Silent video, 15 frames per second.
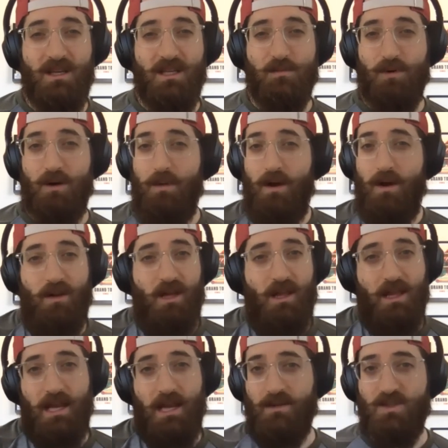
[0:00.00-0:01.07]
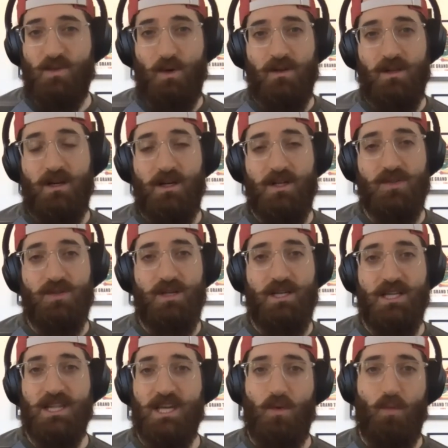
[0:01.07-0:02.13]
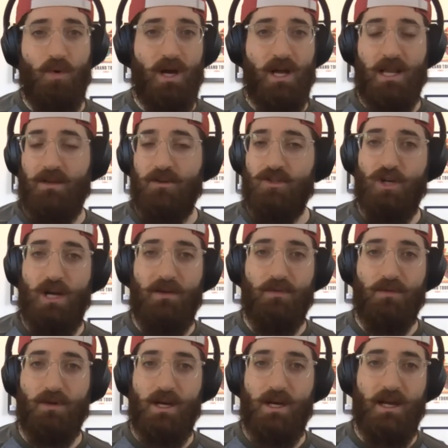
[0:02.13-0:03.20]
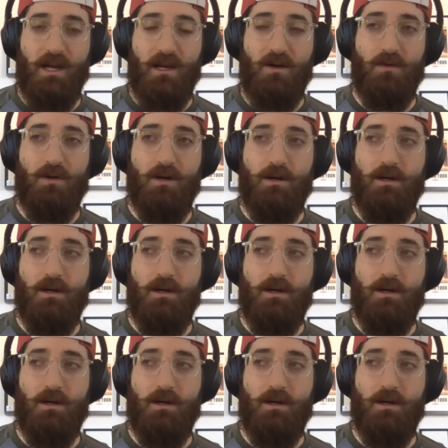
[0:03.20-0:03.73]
It's primarily like elsewhere in the country, and like we're not allowed to travel right now.